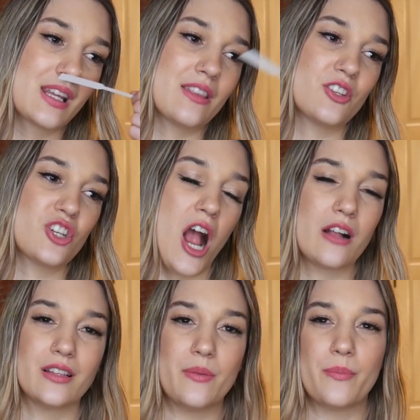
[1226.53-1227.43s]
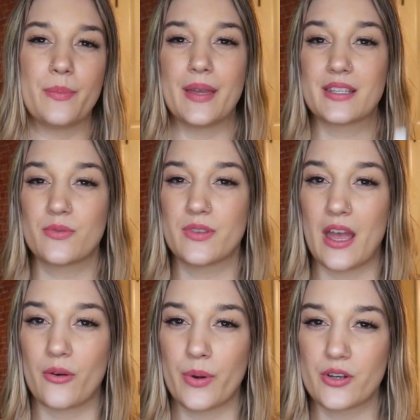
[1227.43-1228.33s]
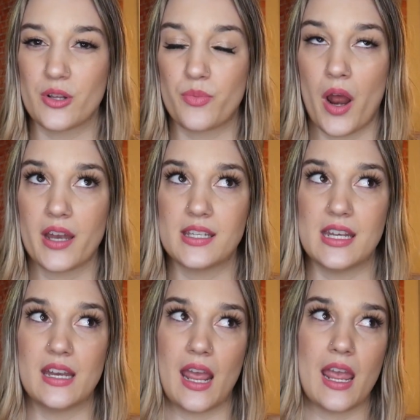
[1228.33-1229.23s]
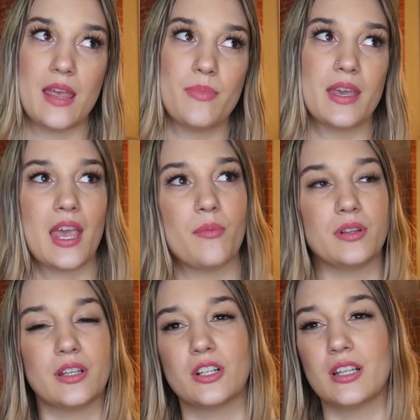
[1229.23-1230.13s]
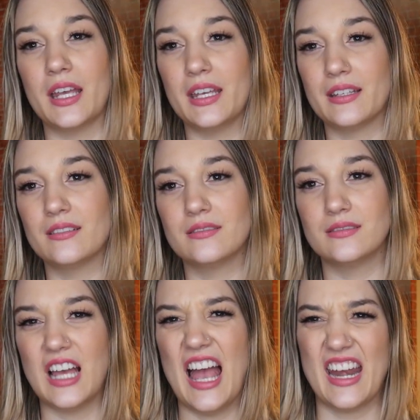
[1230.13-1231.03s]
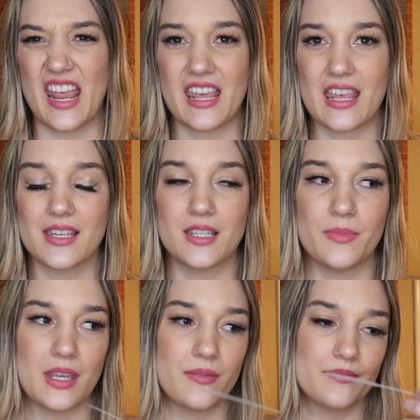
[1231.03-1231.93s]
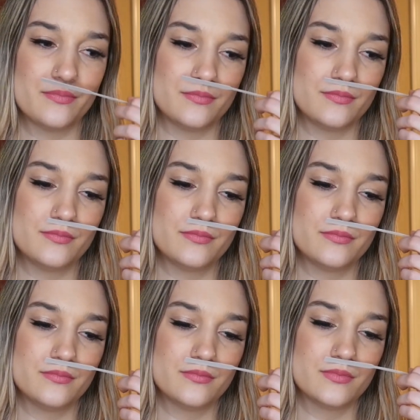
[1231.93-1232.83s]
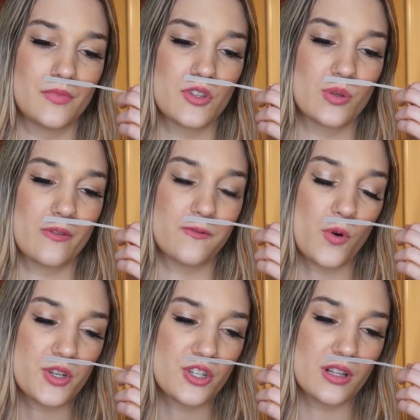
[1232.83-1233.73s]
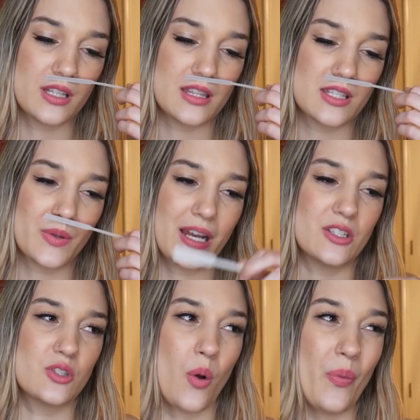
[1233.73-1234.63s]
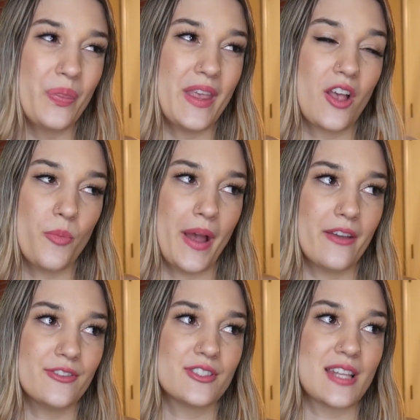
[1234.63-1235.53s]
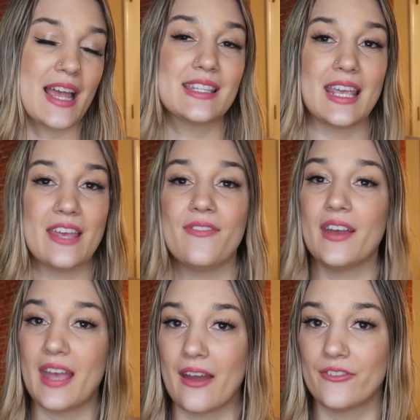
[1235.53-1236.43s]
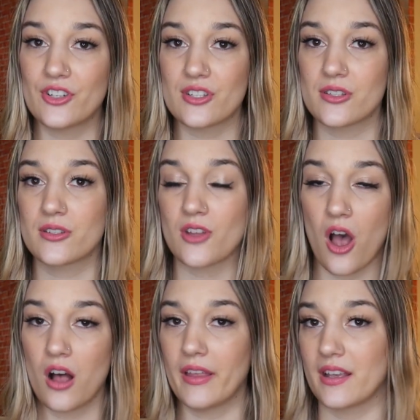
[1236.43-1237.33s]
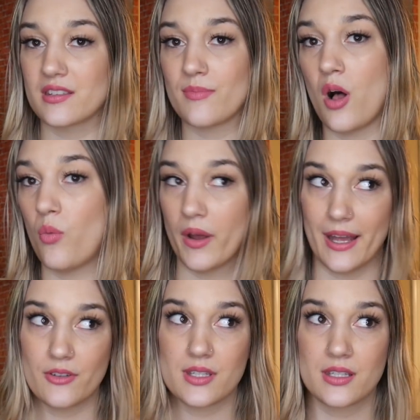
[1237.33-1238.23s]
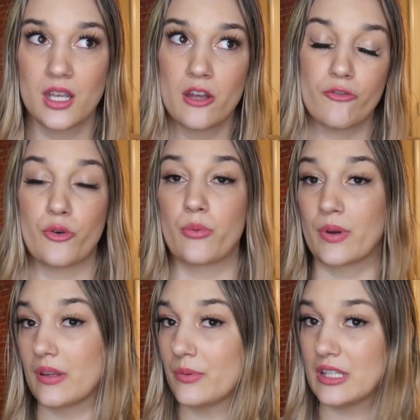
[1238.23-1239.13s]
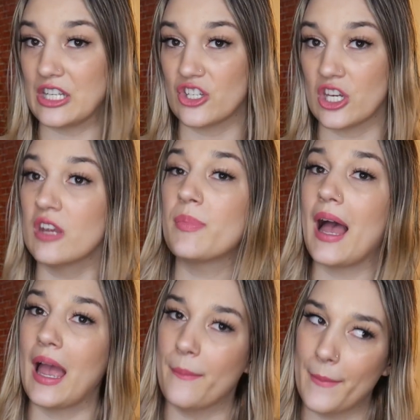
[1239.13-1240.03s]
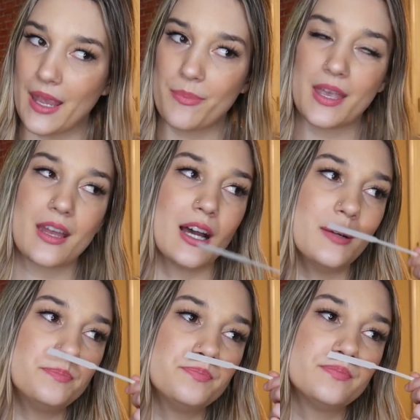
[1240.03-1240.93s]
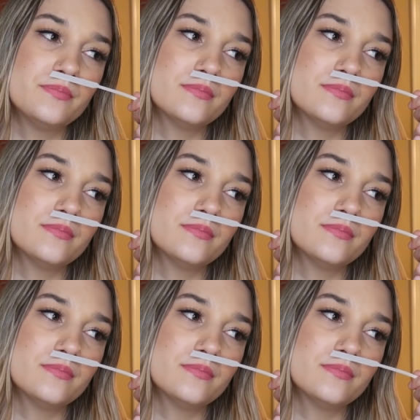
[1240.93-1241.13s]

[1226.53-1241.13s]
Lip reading: the chocolate mixed with that original Prada DNA became a little like headachy to me. So unfortunately, this one I don't think I'll buy a full size. If I ever saw like a small 1 ounce for really, really cheap, I might pick it up.